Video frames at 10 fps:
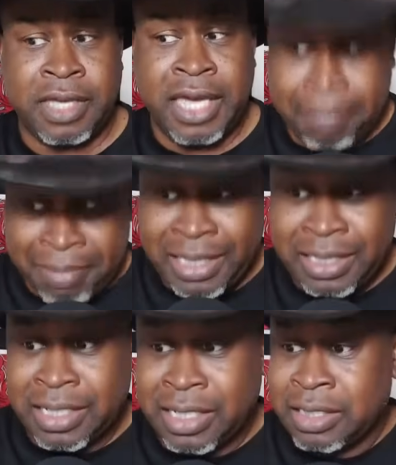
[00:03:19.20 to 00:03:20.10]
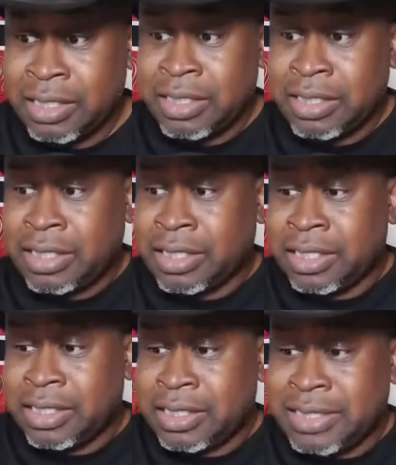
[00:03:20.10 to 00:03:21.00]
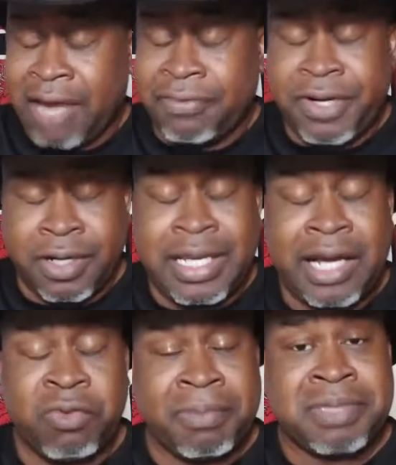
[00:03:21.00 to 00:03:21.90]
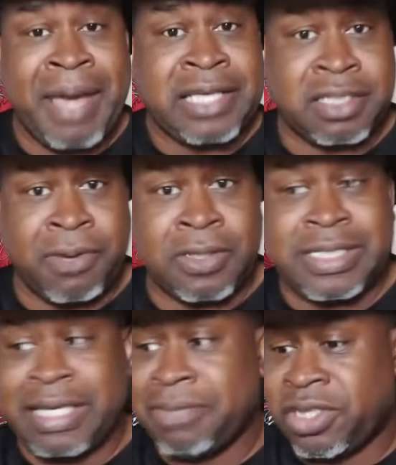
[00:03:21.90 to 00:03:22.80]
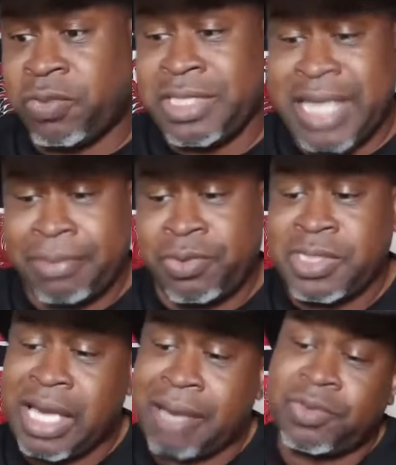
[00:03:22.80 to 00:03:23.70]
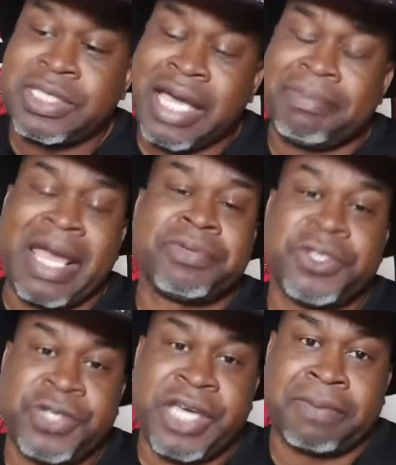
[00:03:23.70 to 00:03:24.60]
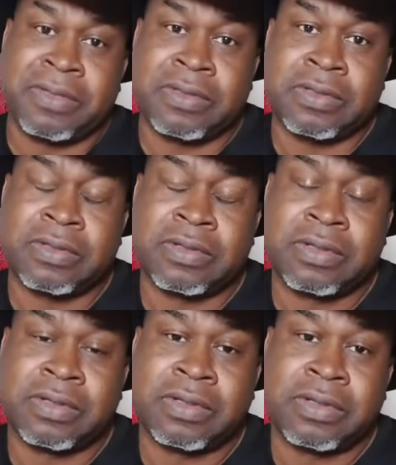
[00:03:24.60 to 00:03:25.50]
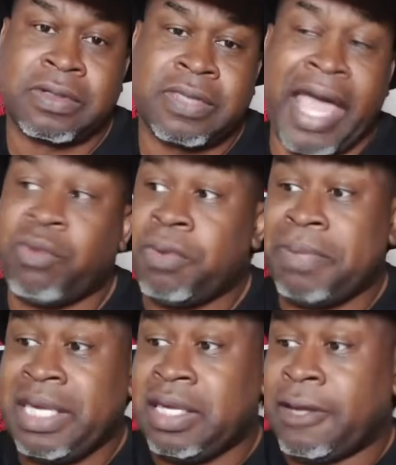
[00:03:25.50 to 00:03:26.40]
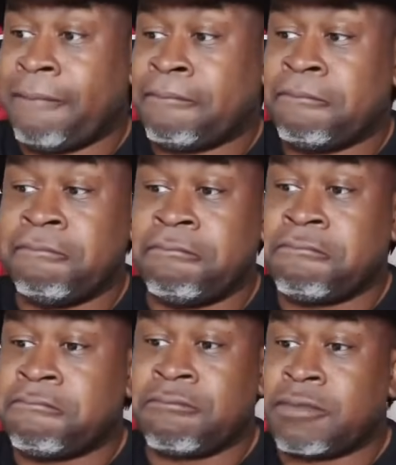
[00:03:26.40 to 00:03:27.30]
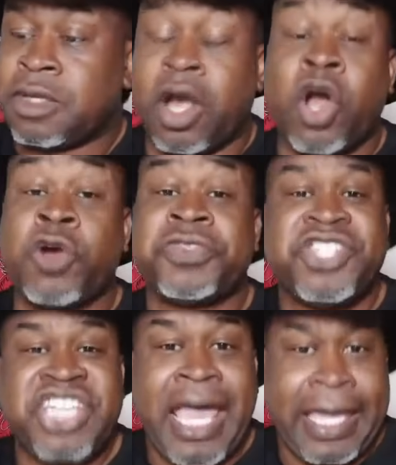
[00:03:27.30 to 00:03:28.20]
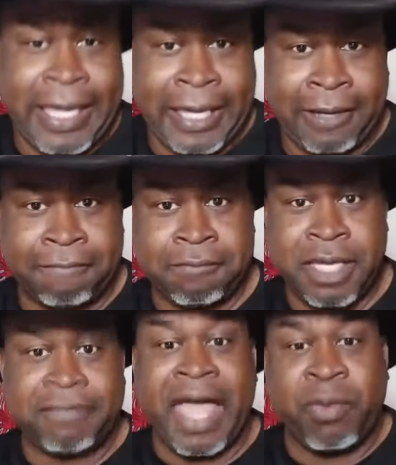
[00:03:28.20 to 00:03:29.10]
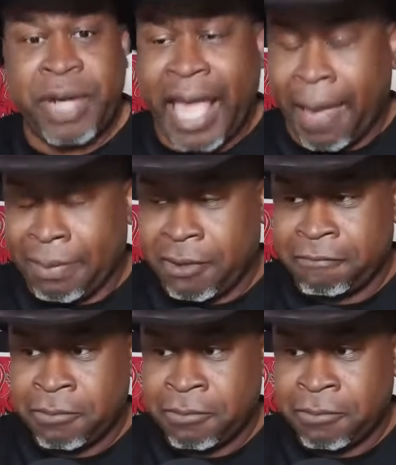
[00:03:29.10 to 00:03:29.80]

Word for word: and beating the South Carolina women's basketball team, the three-time national champions. That would be earth-shaking if that were to happen.